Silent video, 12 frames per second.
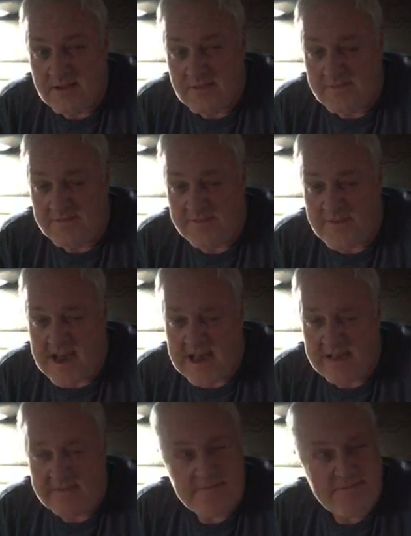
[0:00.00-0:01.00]
which
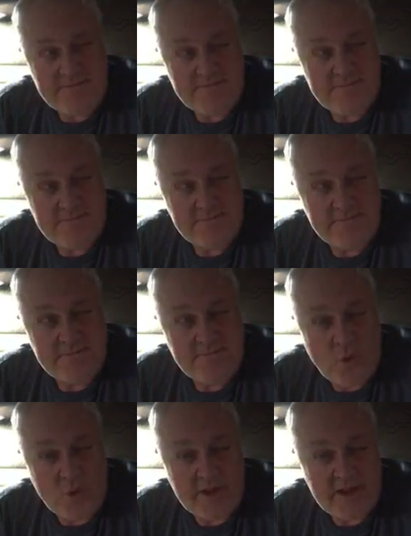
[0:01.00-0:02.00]
is about
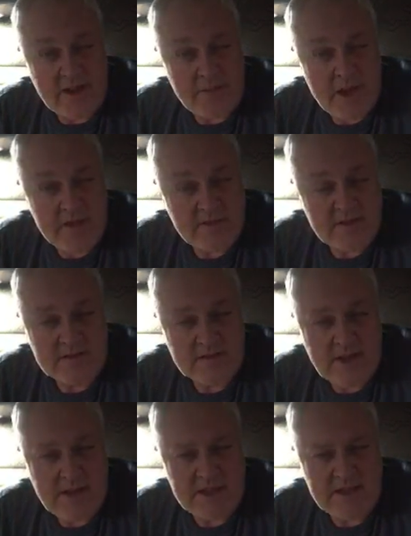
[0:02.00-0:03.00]
$140 a week. So
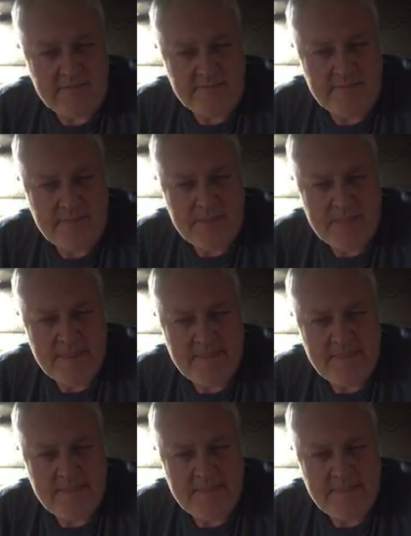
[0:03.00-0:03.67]
I can live that.